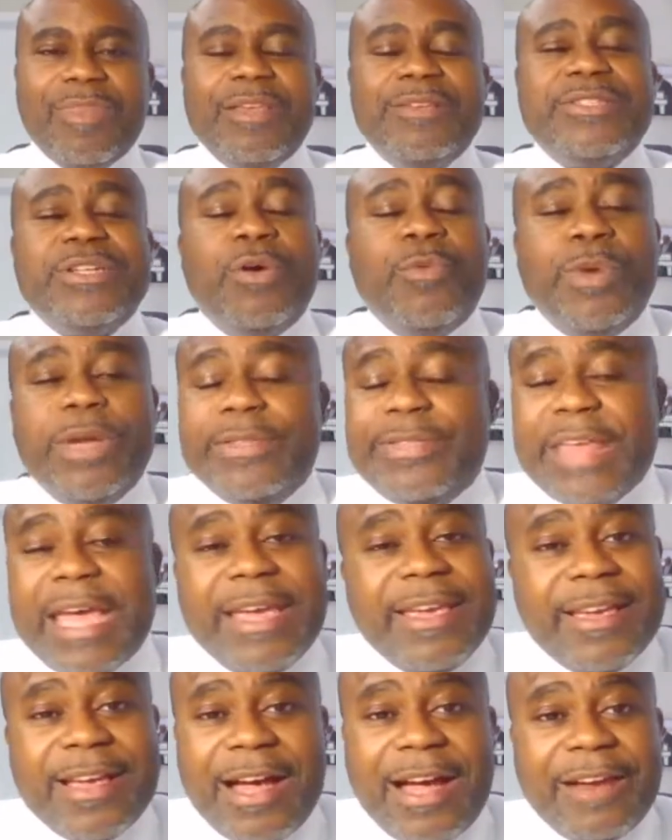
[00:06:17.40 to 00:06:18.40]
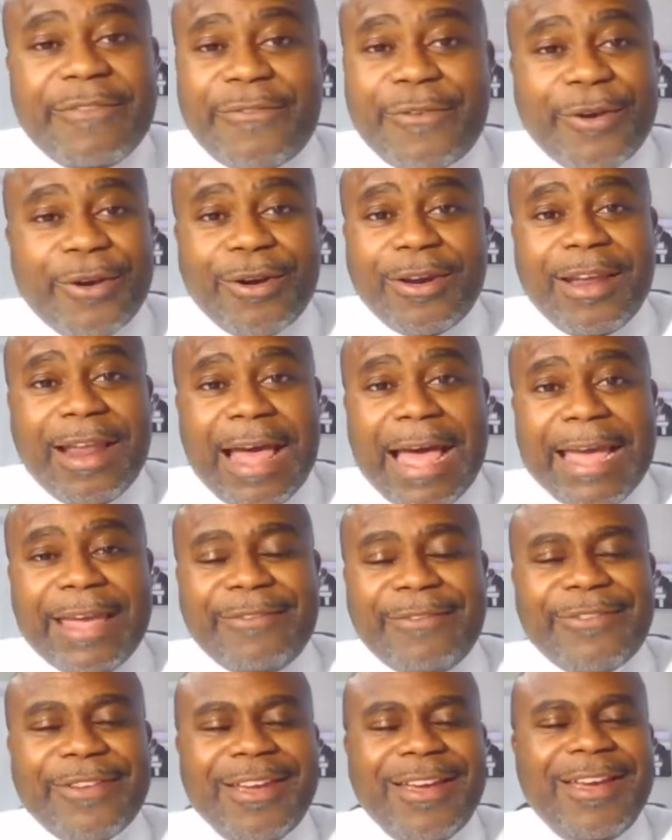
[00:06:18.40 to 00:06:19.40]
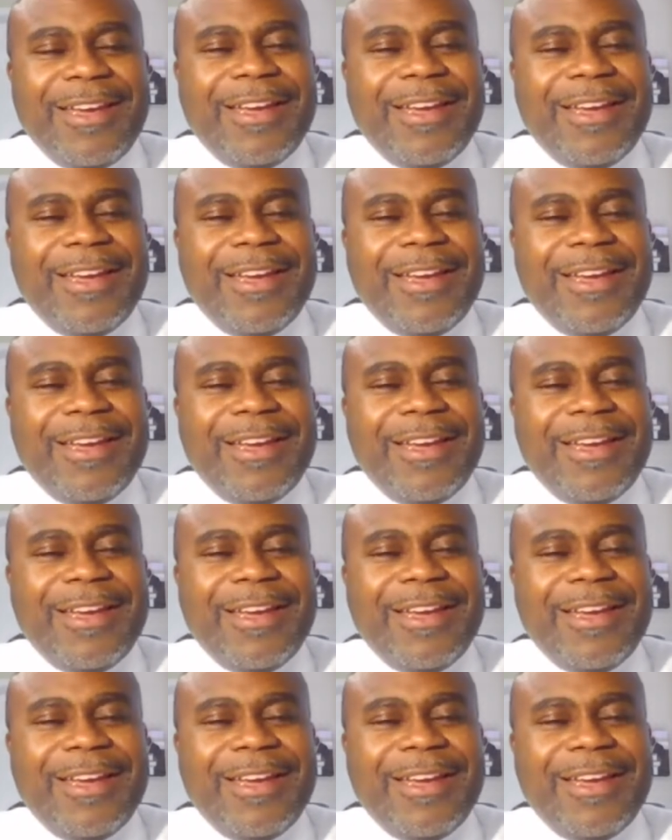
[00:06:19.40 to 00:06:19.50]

So we thank God for her life.